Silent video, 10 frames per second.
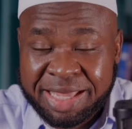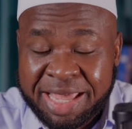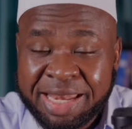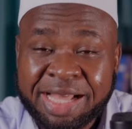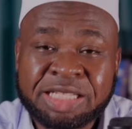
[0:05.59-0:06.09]

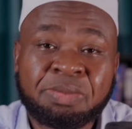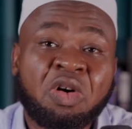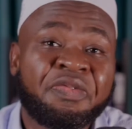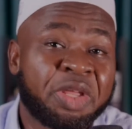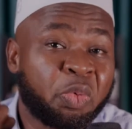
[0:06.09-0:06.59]
and as
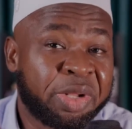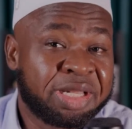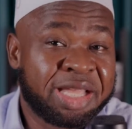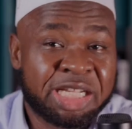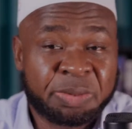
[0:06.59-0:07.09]
more
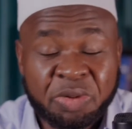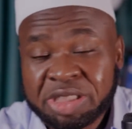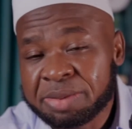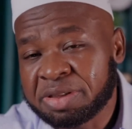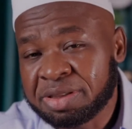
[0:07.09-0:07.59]
frequently as
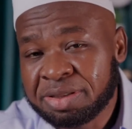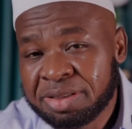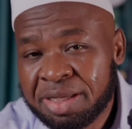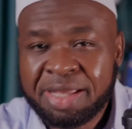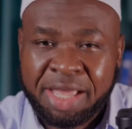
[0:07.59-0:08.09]
possible,
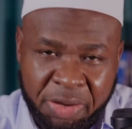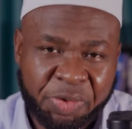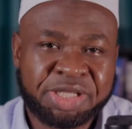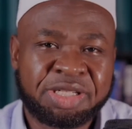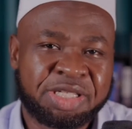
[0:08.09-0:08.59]
a
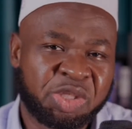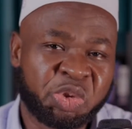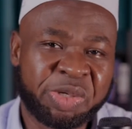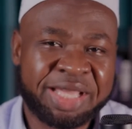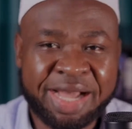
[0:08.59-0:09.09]
question is
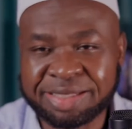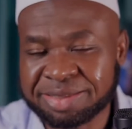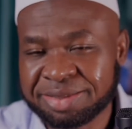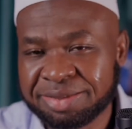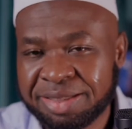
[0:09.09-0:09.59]
usually
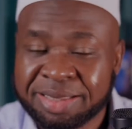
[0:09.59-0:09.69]
asked.